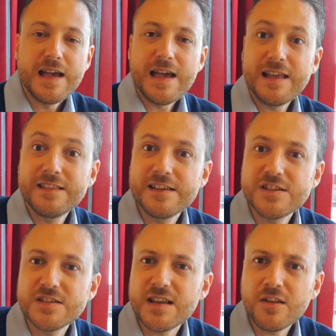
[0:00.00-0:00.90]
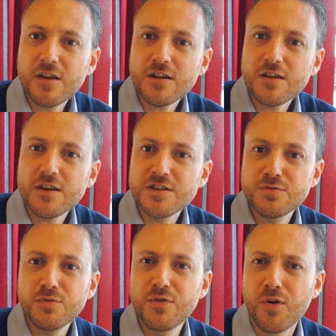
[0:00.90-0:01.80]
And she said, no, it's
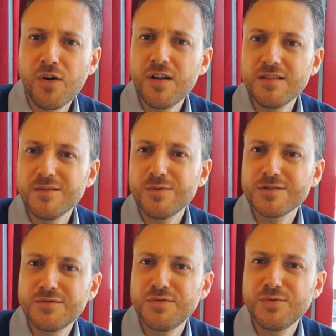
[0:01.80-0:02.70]
too cold. What do you